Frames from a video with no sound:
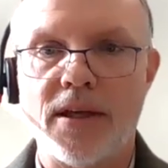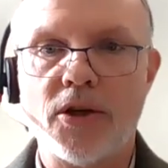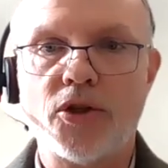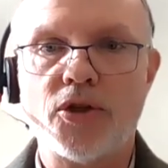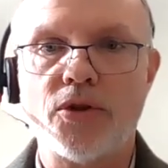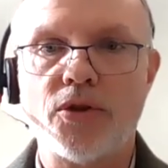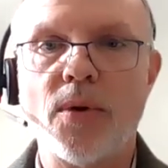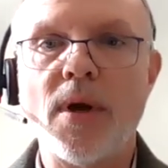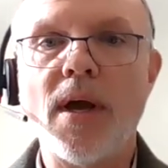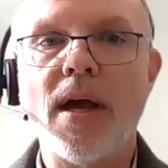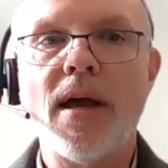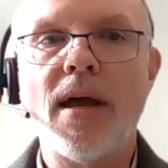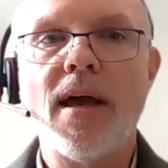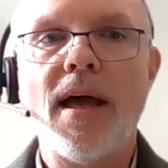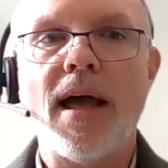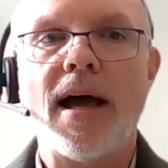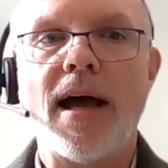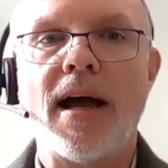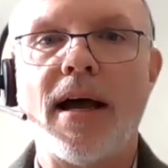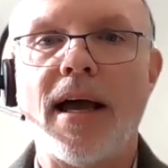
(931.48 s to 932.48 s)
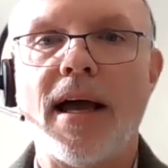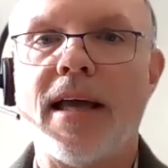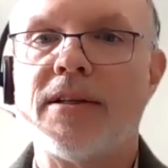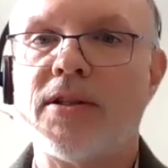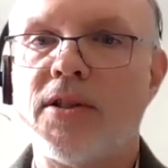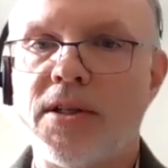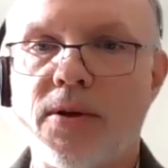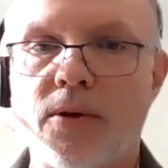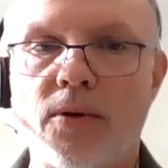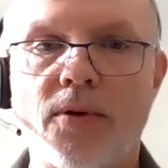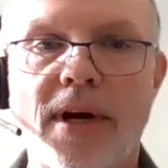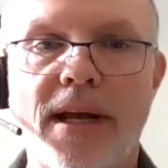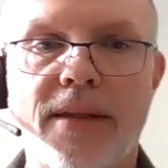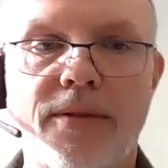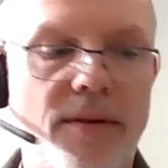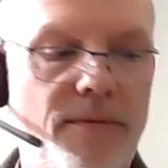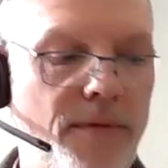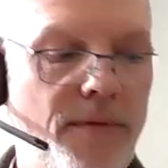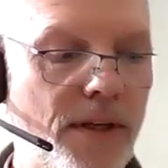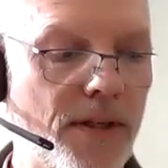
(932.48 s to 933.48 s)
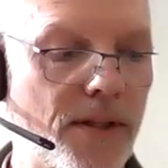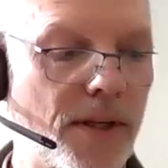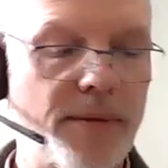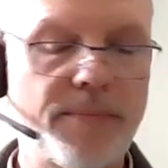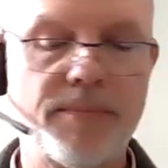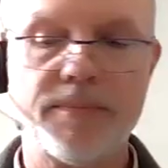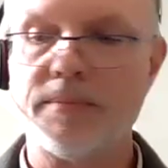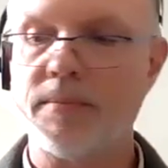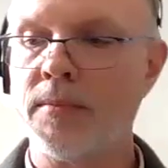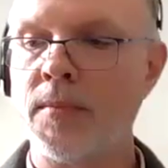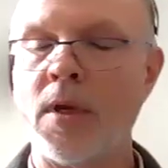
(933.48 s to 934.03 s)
issue and still grant the visa.